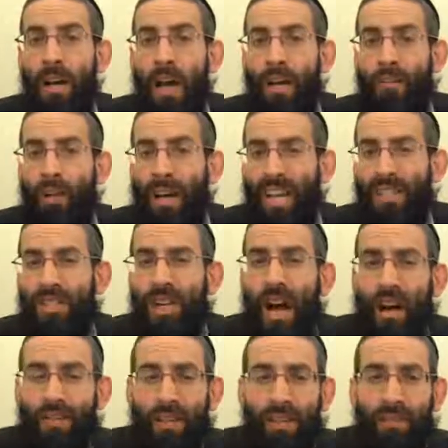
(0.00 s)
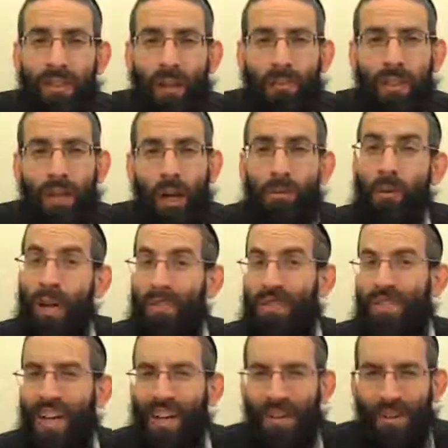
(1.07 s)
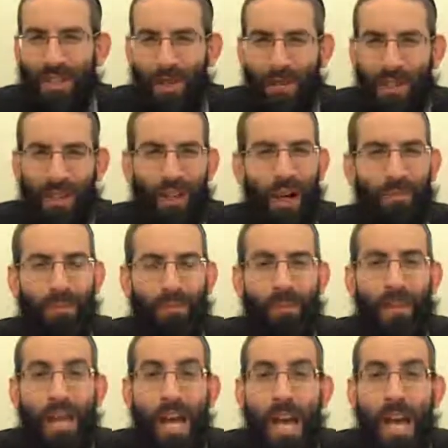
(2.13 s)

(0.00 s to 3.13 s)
If one has kavod for Talmid Chacham, he will have son-in-law Talmid Chacham.